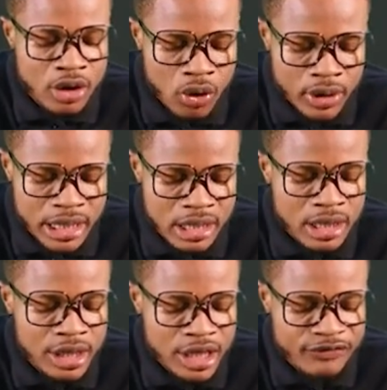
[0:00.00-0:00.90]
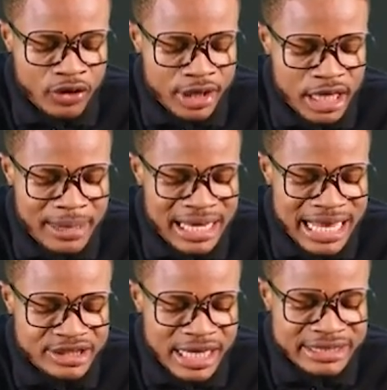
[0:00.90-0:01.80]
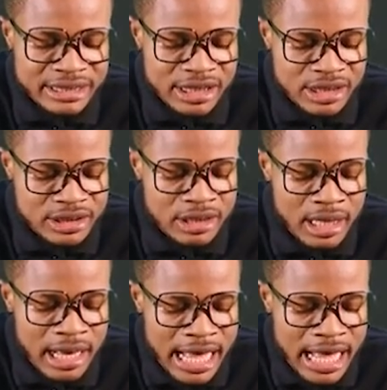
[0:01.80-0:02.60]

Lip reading: Okay, if your email address is